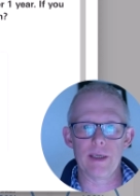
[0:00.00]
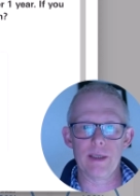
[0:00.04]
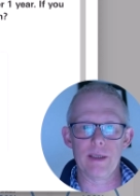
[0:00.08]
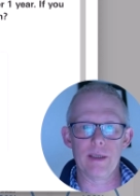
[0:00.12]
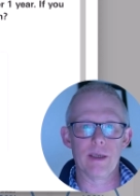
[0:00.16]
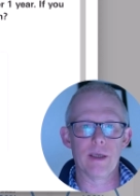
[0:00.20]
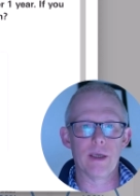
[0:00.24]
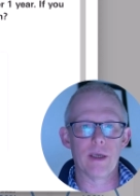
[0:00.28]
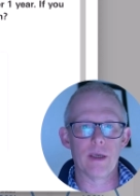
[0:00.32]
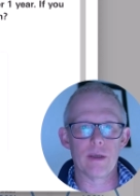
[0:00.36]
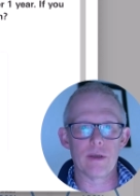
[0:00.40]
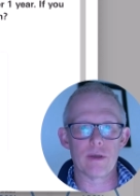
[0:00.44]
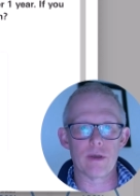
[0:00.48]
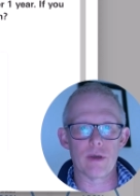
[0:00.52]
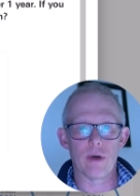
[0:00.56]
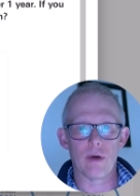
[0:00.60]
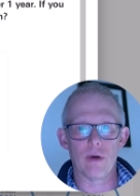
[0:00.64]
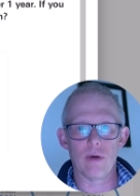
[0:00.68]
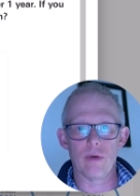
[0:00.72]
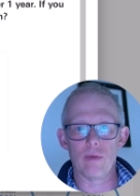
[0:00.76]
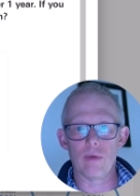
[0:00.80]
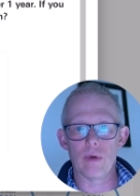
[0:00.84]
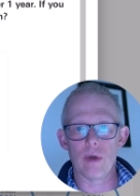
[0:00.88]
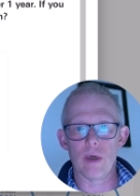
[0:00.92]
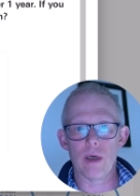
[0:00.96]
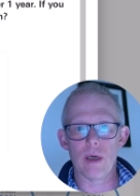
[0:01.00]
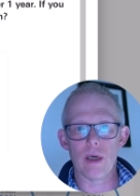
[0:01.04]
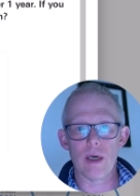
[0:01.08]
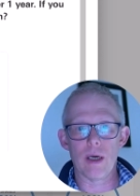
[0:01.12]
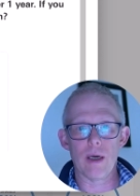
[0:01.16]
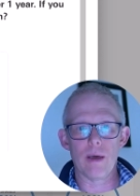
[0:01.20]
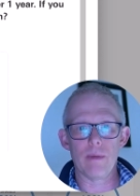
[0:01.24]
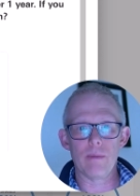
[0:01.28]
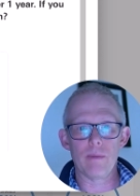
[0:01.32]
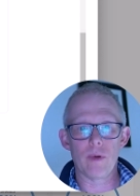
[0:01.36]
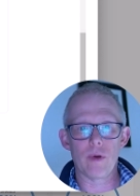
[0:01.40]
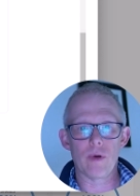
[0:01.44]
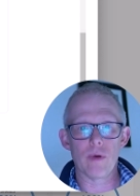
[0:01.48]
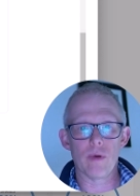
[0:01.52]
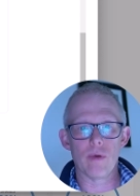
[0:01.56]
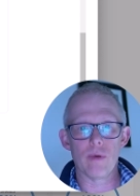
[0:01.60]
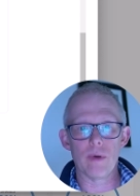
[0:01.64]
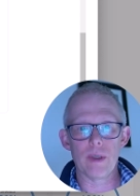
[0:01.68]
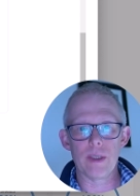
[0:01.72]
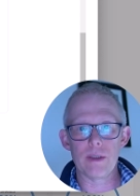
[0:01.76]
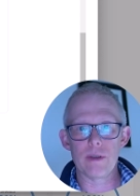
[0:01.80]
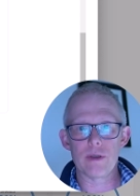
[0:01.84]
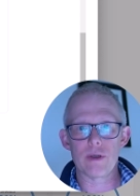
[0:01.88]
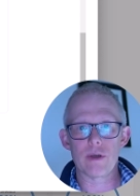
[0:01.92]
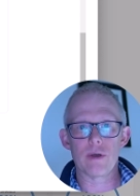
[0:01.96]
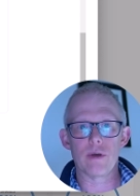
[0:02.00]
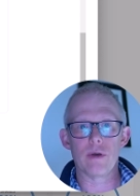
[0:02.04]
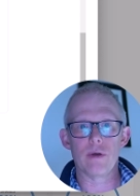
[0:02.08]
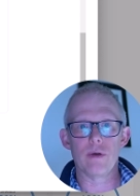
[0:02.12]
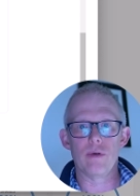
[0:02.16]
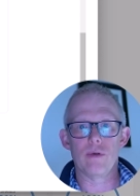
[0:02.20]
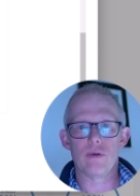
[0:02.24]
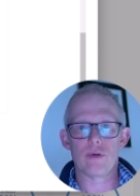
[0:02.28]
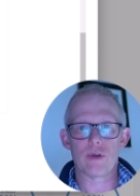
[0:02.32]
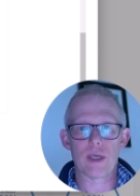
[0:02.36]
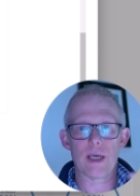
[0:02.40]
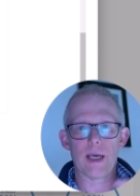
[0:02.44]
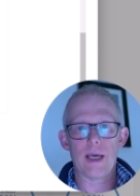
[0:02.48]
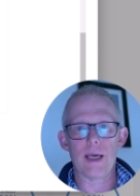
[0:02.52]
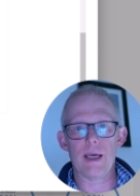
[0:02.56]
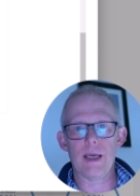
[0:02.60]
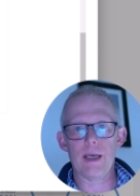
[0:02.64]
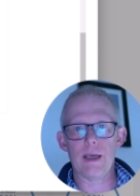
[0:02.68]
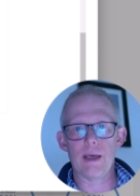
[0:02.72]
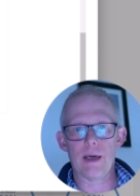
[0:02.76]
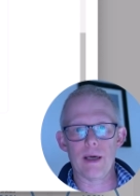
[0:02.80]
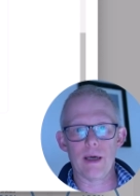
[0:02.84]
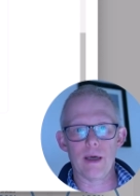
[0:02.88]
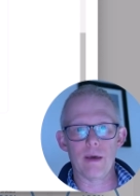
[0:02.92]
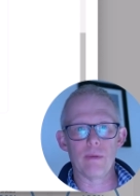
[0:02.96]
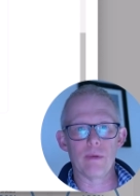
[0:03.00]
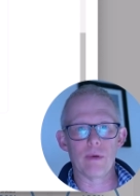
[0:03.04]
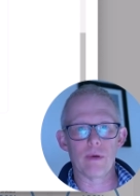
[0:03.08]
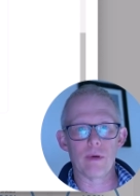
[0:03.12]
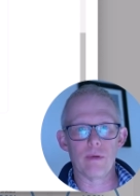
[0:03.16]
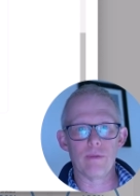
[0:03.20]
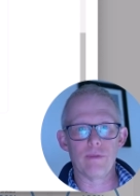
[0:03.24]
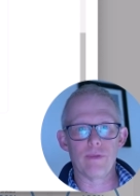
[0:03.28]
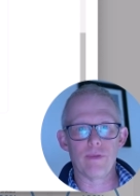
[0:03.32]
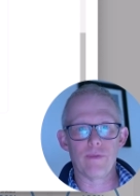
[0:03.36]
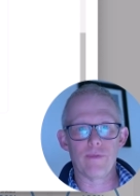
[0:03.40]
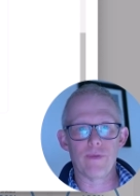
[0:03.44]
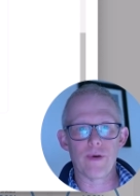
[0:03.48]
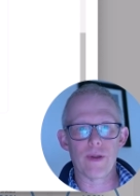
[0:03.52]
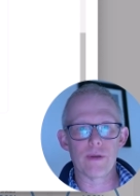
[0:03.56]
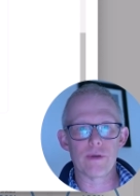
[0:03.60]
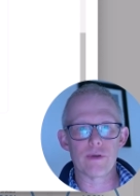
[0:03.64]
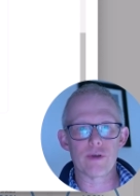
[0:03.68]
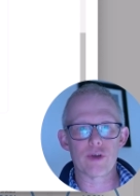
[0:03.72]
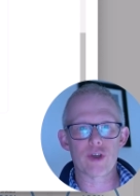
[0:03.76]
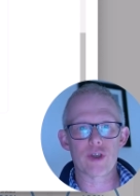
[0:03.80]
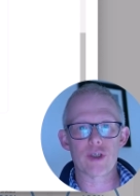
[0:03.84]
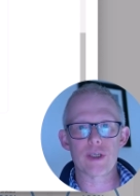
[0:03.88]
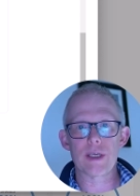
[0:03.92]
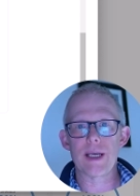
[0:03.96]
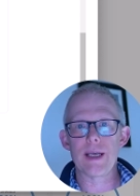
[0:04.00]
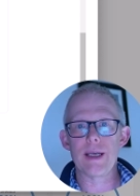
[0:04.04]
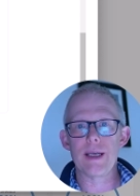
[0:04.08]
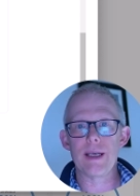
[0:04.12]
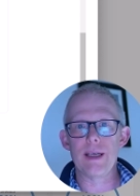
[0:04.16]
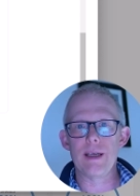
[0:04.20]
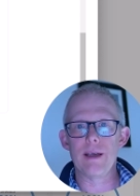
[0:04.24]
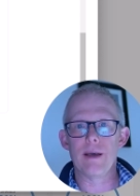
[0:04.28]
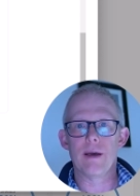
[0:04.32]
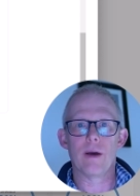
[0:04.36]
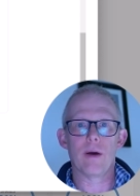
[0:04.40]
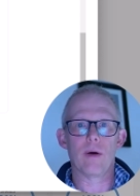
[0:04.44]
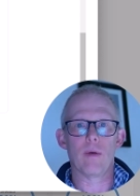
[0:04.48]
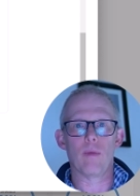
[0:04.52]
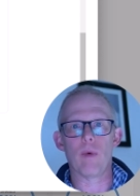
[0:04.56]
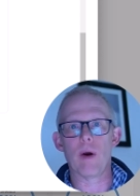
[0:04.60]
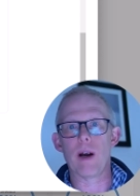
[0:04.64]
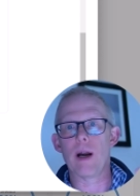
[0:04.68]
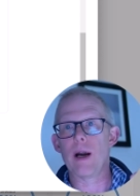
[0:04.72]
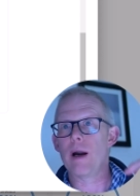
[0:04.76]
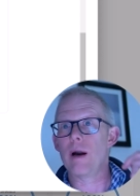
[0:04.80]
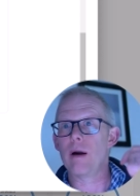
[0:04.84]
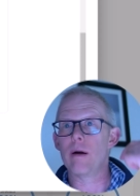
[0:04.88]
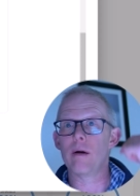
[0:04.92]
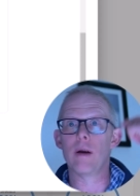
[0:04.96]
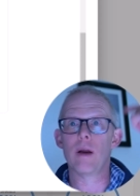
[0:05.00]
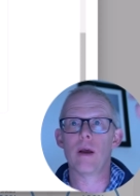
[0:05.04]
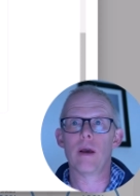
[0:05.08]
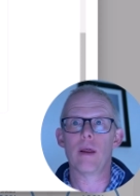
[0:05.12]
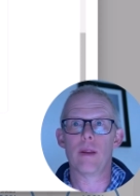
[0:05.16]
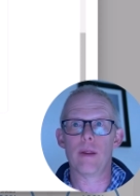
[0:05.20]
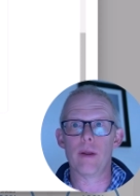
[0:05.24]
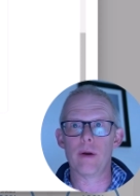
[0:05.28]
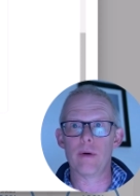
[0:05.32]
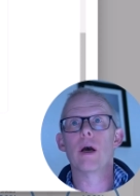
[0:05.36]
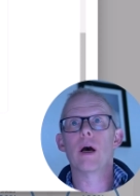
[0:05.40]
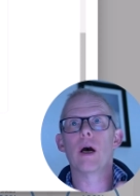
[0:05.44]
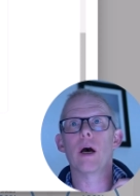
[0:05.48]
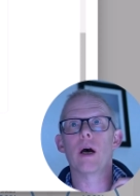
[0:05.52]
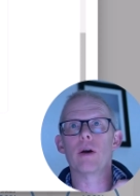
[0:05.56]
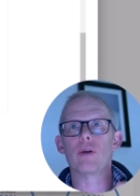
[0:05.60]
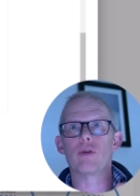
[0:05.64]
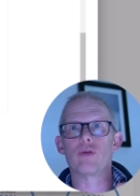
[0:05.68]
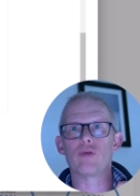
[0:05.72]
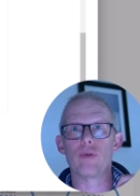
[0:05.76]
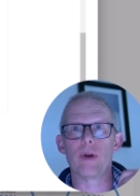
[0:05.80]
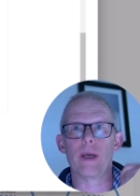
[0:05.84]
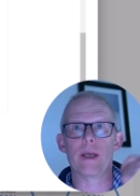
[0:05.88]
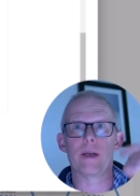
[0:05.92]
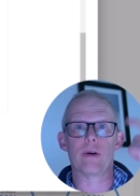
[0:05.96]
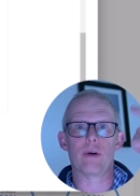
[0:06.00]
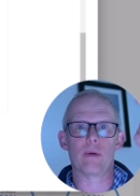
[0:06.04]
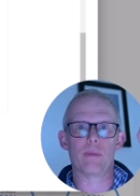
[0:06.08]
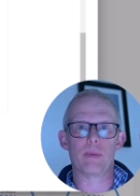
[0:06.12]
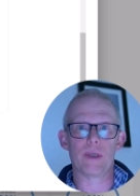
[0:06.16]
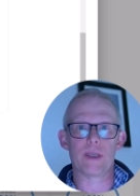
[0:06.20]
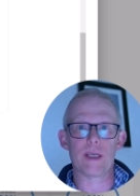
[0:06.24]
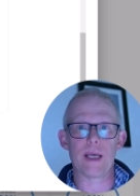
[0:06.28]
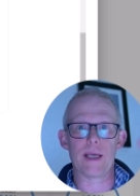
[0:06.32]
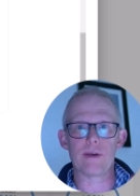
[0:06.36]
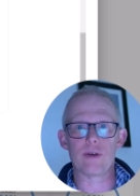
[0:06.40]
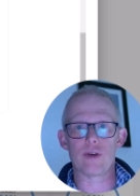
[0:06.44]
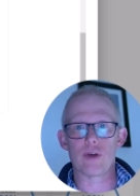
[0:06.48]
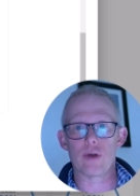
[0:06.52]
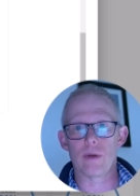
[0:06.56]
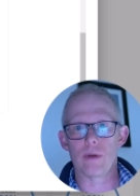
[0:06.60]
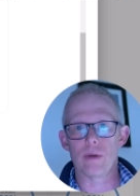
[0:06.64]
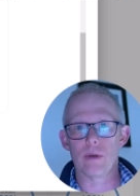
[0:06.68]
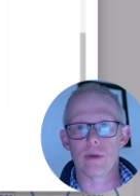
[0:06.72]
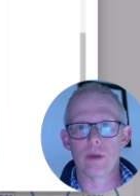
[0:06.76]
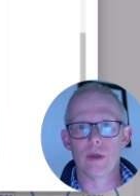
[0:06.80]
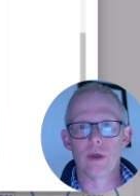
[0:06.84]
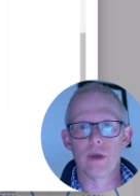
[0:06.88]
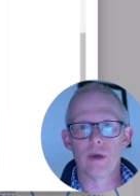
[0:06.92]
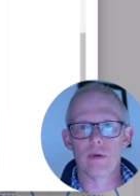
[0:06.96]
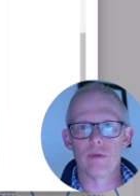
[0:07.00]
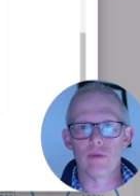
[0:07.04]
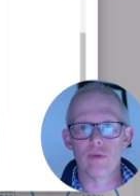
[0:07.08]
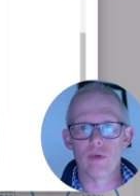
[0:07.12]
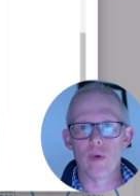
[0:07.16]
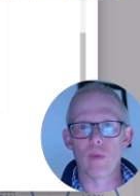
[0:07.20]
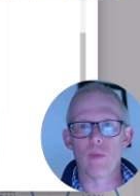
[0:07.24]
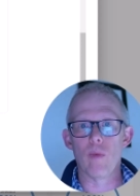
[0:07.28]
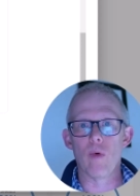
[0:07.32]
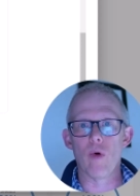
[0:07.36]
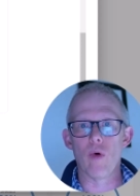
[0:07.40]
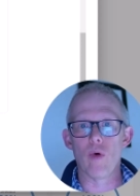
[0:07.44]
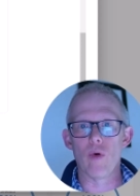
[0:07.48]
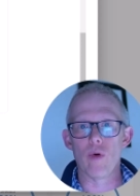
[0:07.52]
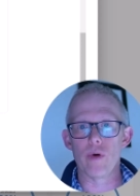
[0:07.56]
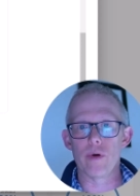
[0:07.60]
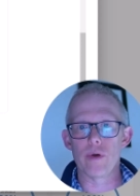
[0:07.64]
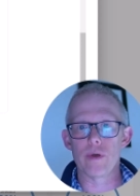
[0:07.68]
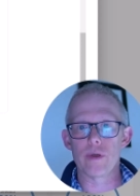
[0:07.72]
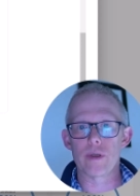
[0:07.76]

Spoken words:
So I'm going to say I will go for Fund C, where there is a greater potential reward,